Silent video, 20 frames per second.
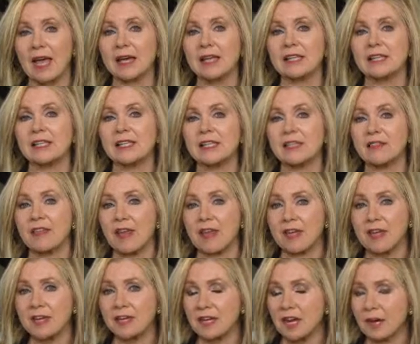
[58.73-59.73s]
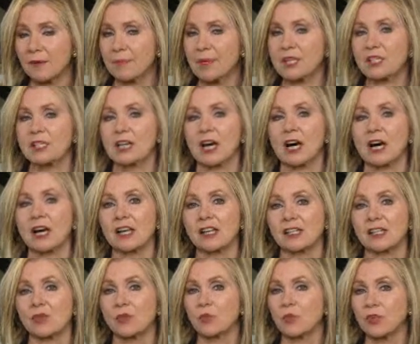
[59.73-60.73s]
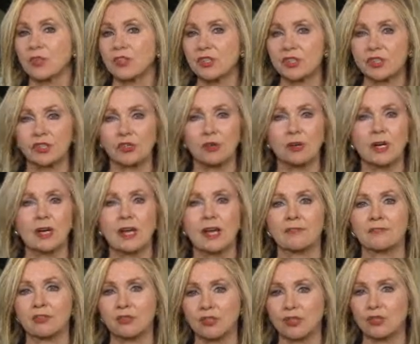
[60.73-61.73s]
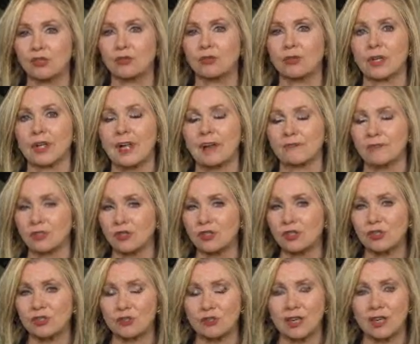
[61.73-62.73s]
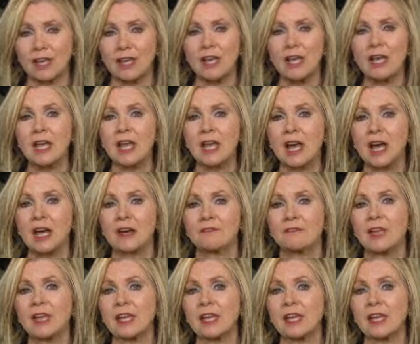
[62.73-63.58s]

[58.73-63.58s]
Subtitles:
as they come into us with story after story after story of